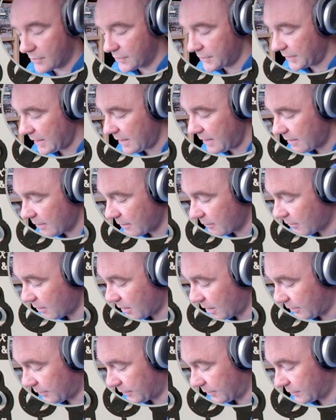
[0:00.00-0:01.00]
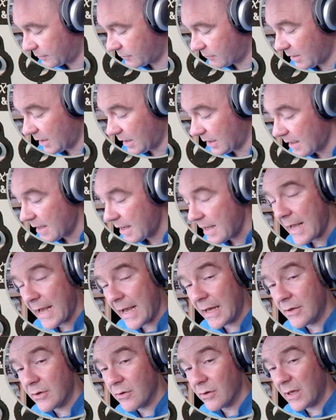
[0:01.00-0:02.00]
C here on the screen,
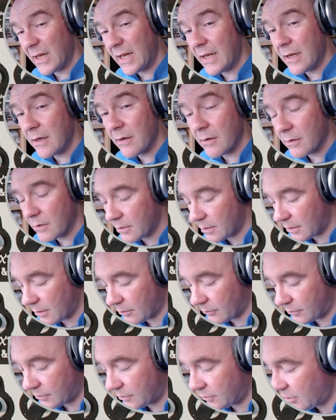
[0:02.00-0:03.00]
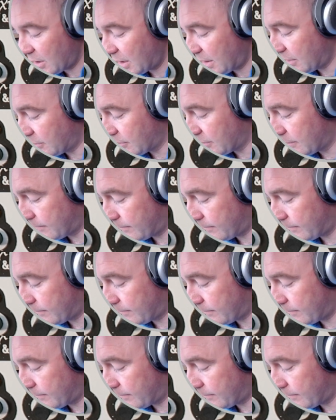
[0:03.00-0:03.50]
and you'll hear the notes change.